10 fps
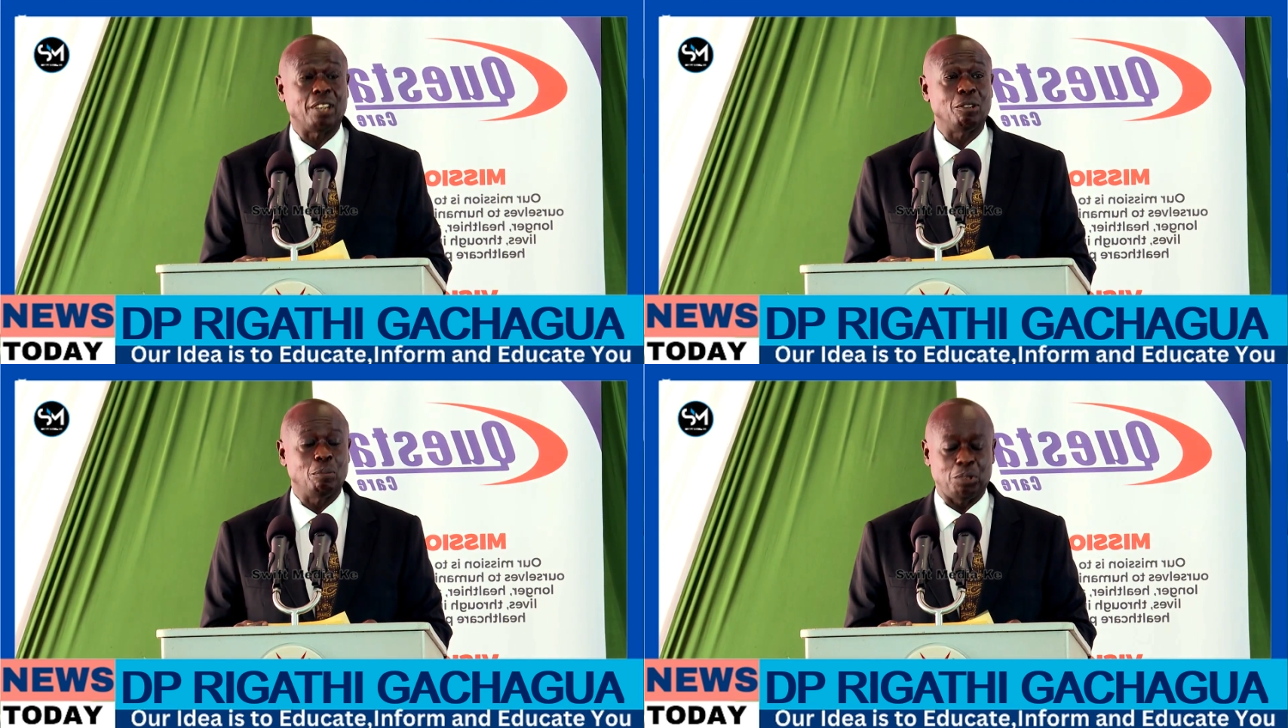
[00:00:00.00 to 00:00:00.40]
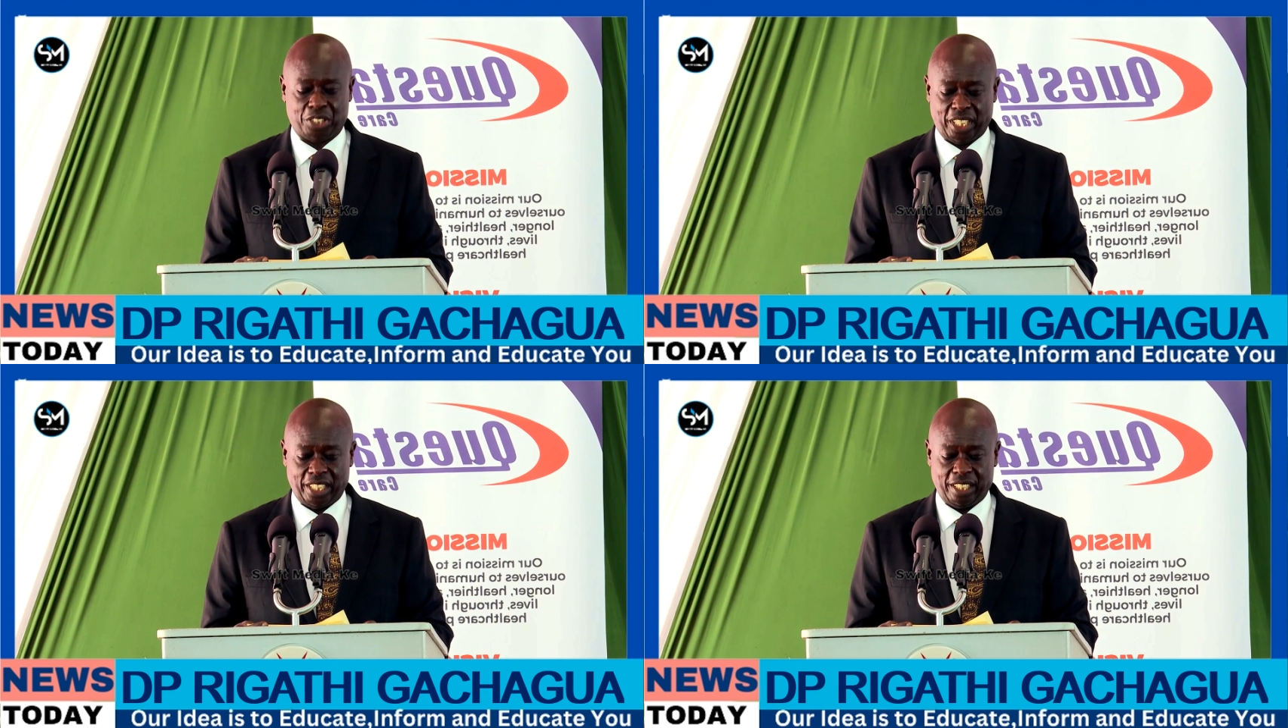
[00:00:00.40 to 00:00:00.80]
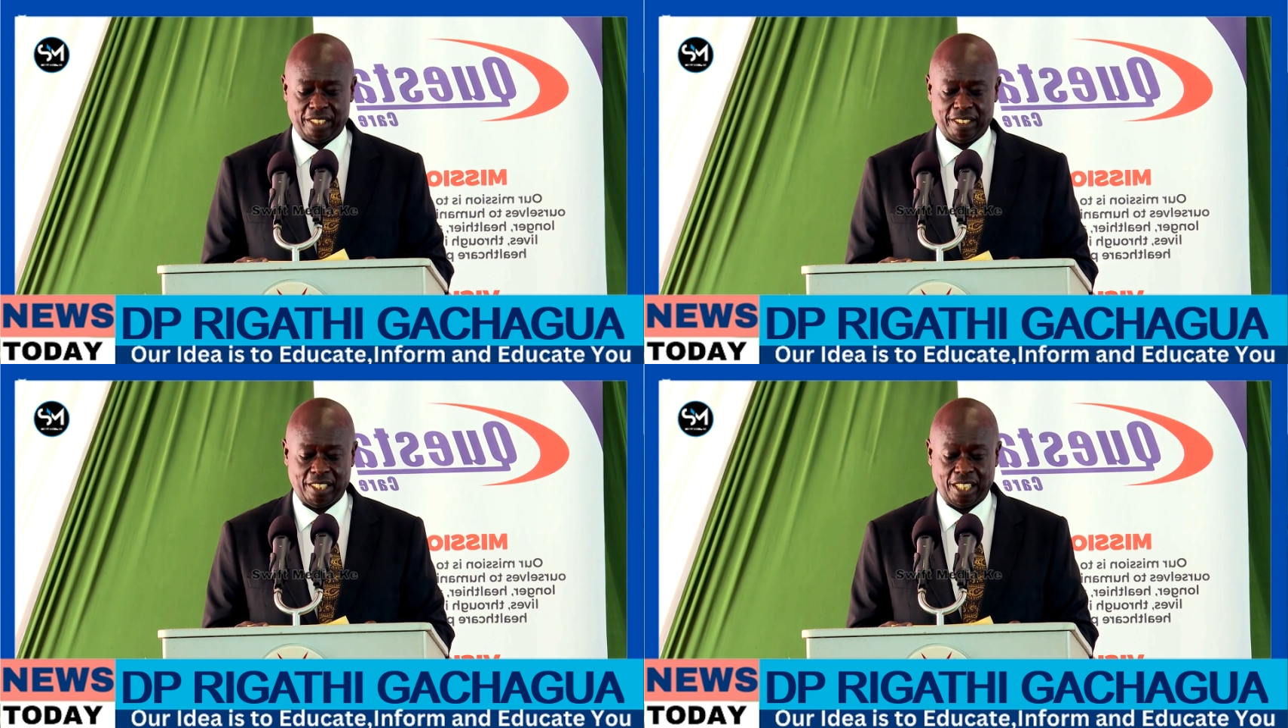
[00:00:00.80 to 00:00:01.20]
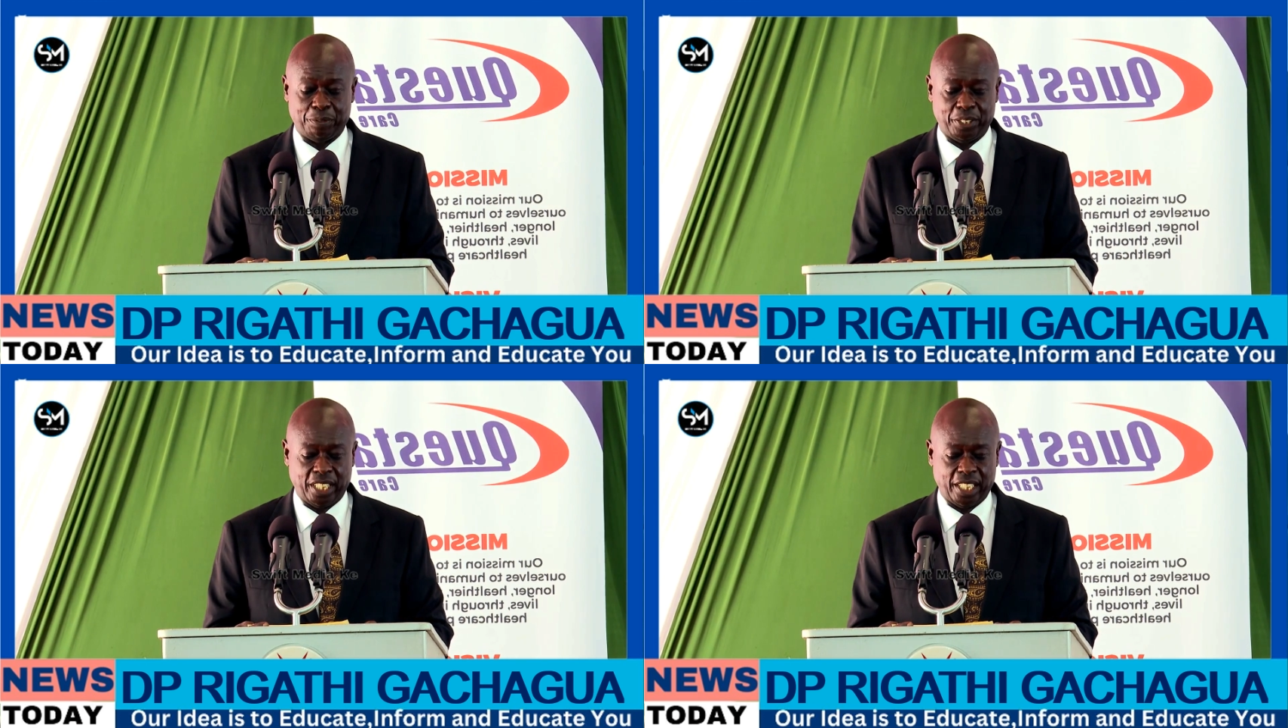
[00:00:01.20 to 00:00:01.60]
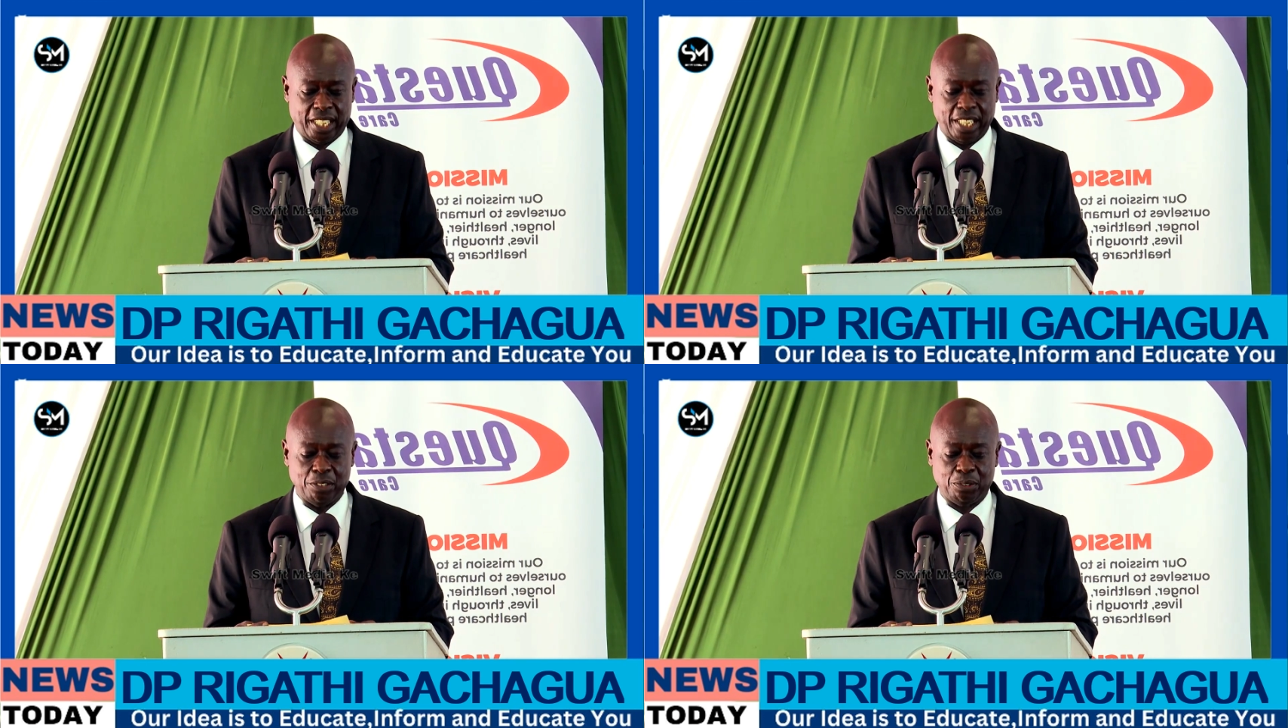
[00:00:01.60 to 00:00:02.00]
global scale, Africa
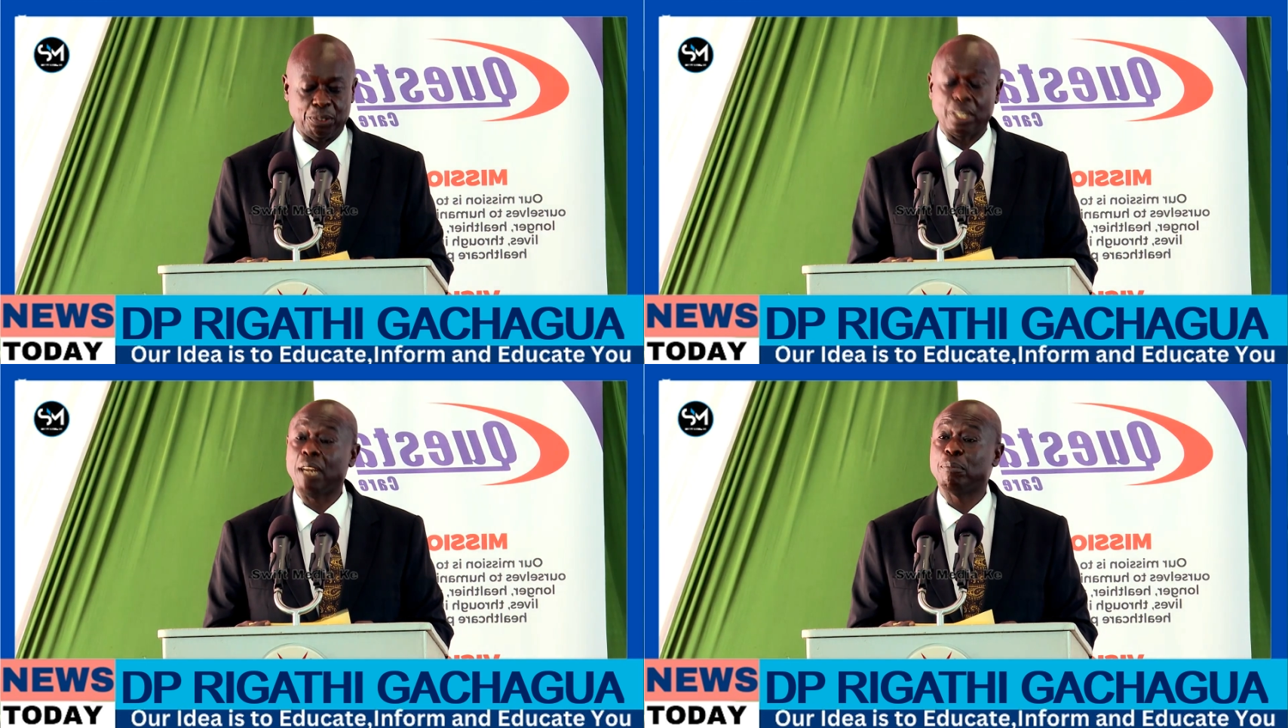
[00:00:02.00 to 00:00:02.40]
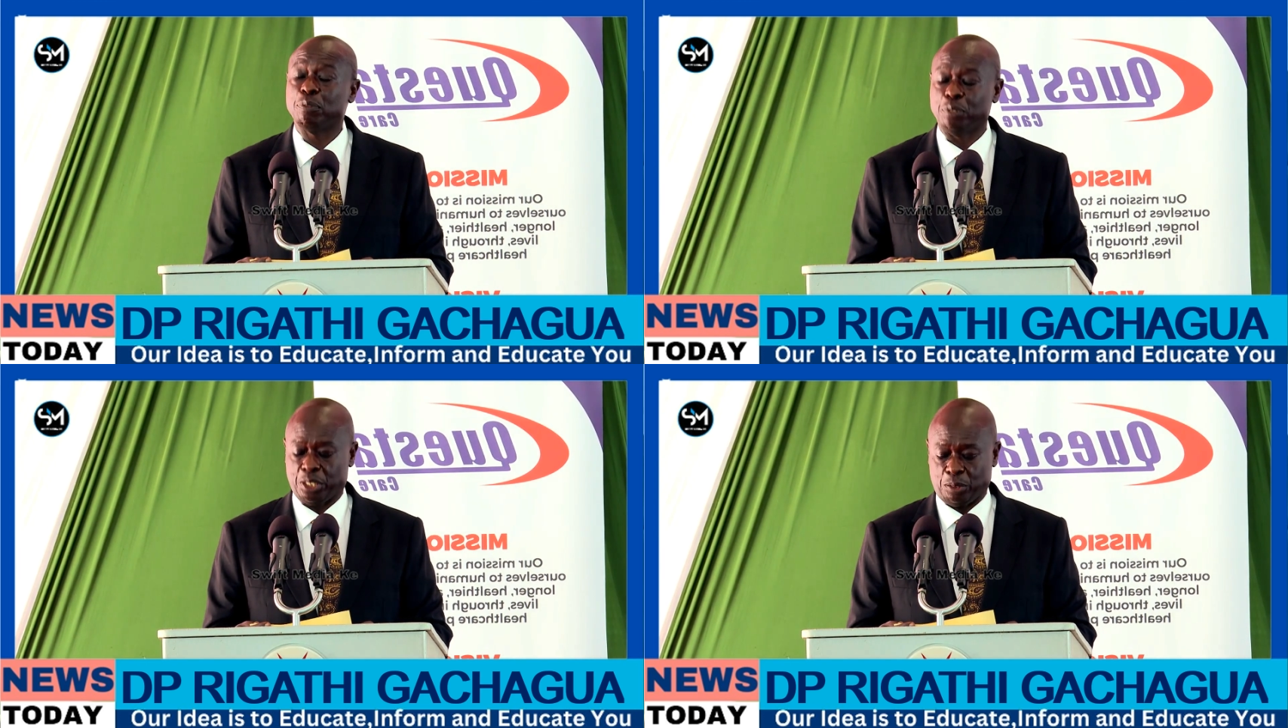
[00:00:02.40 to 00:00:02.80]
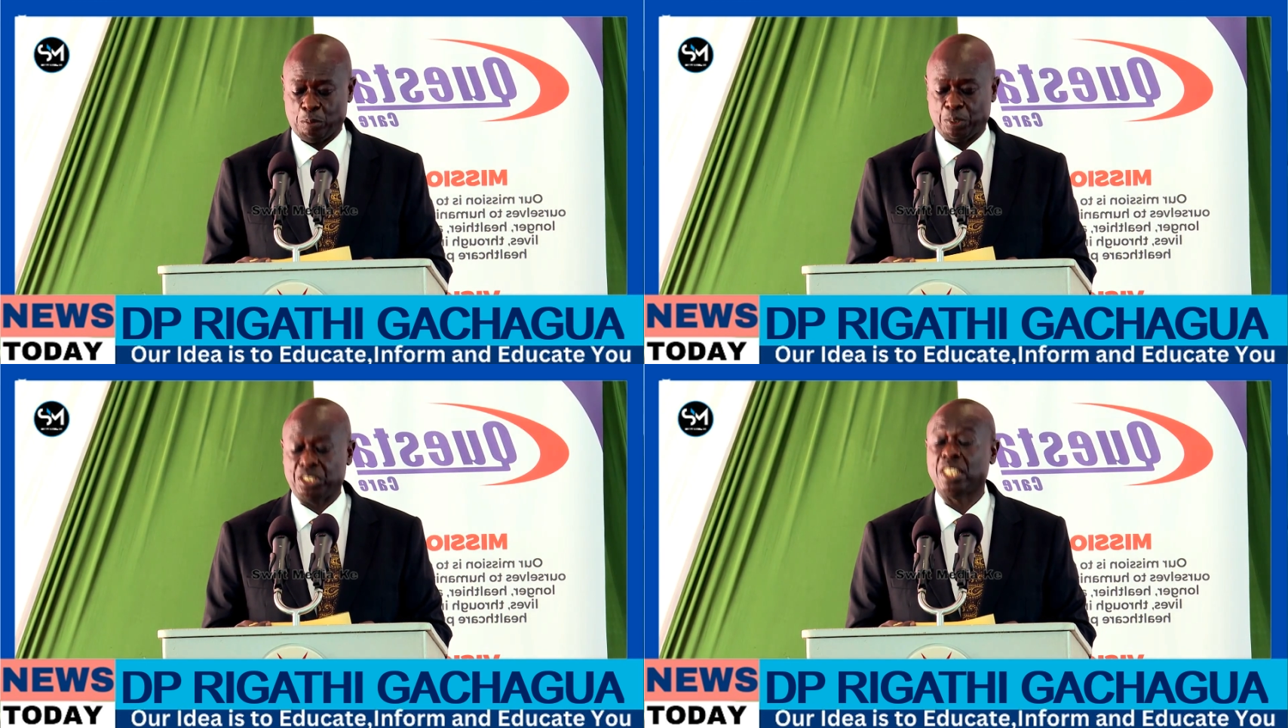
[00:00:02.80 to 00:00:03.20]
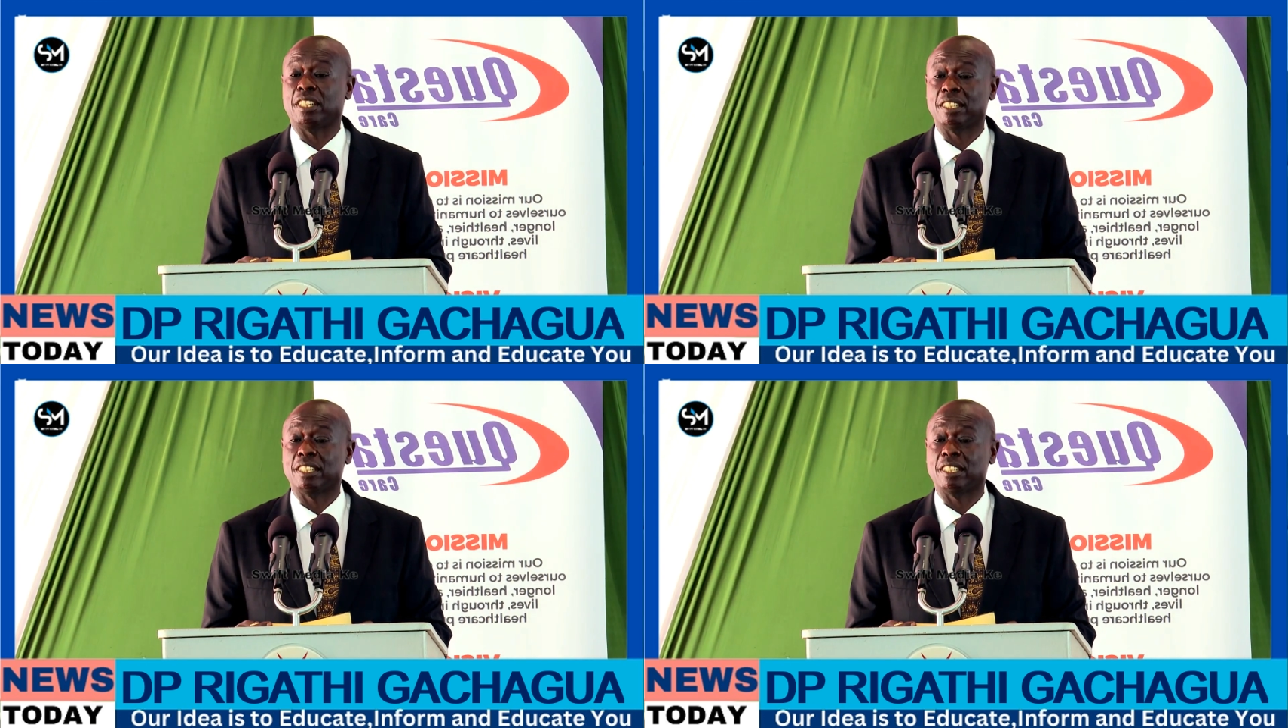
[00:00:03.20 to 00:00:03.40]
accounts for up to 42%